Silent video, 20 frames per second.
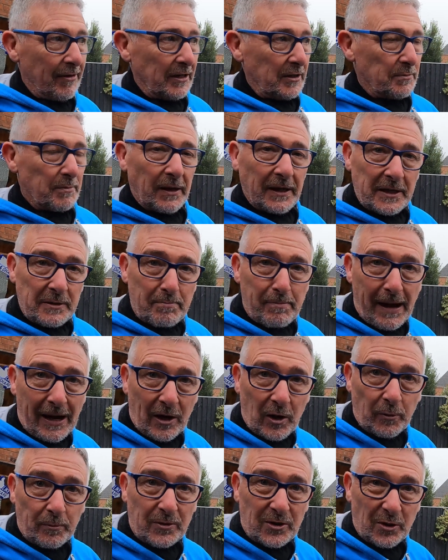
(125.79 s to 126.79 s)
and it's
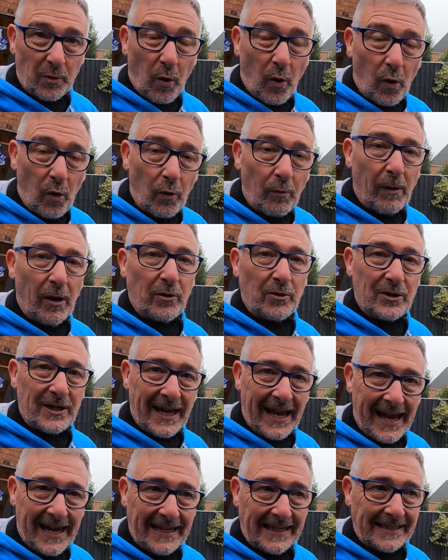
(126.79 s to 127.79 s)
back up to
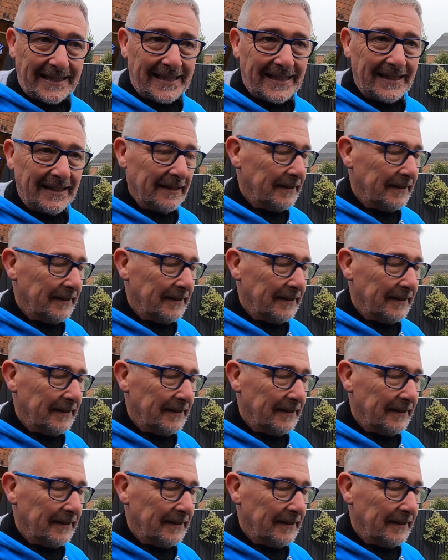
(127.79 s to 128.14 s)
almost 8.